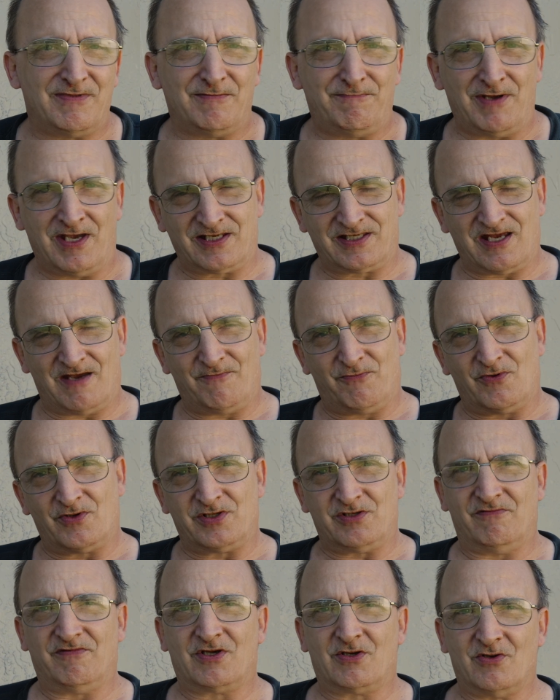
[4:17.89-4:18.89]
be picked up when
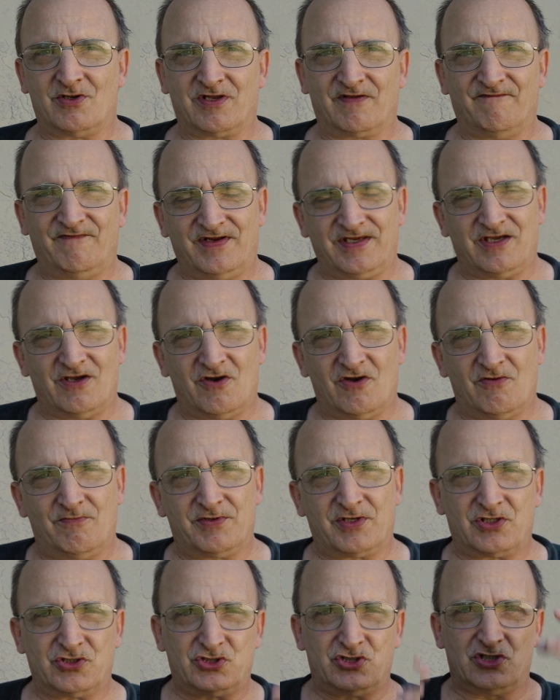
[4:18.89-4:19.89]
you're recording video
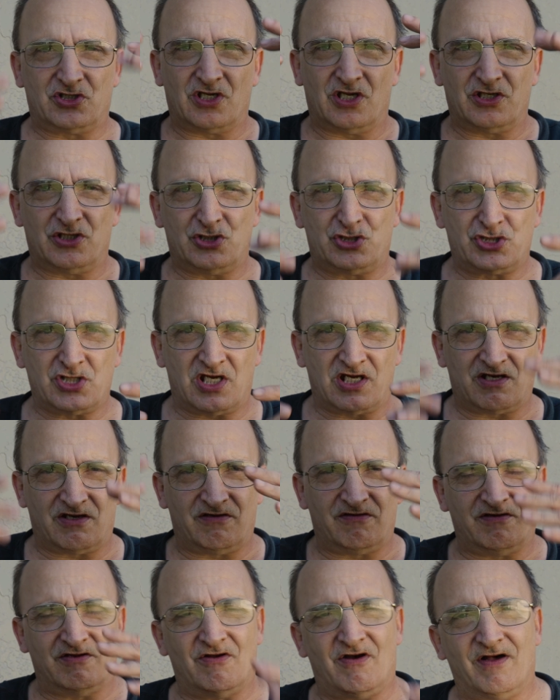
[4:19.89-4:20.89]
because you get your
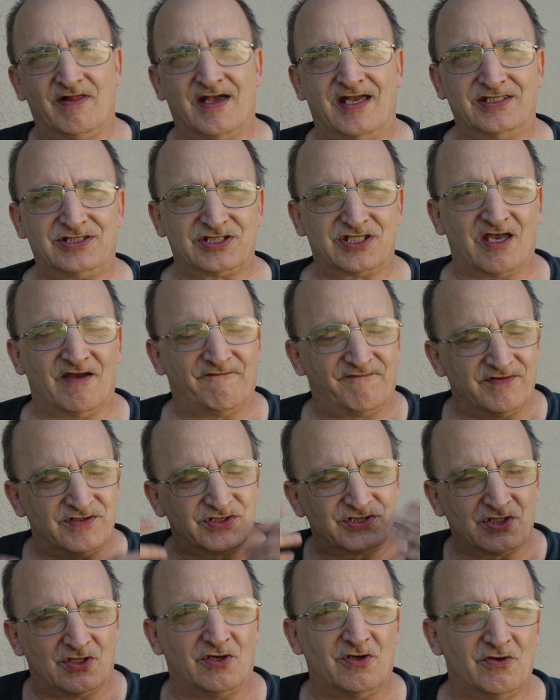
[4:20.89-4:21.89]
shutter and all that stuff, and
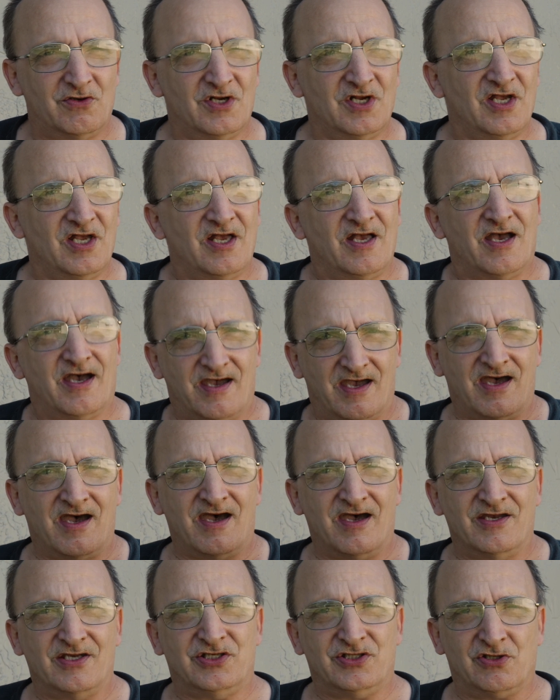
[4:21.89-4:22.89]
so
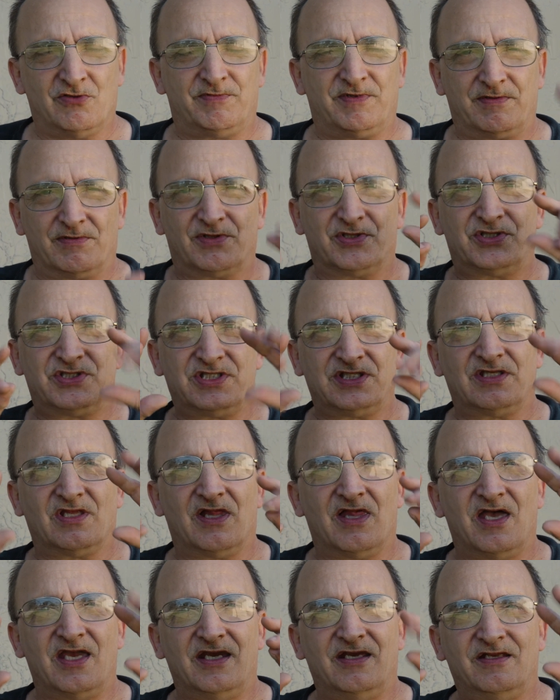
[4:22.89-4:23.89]
you'll be able to see the
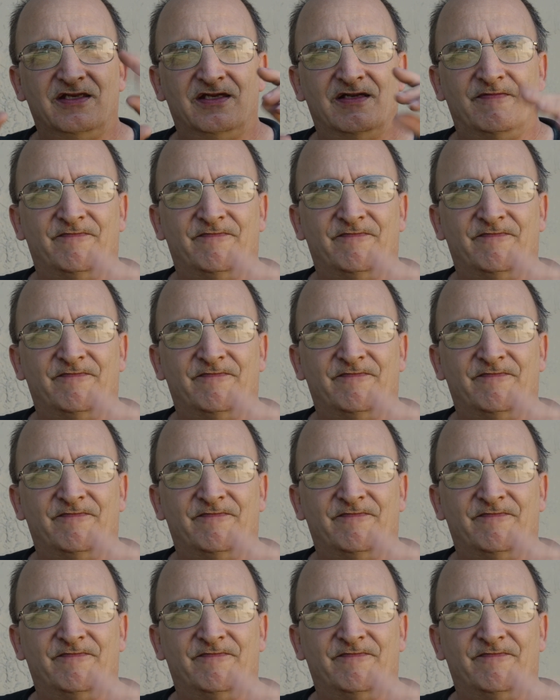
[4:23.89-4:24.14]
light.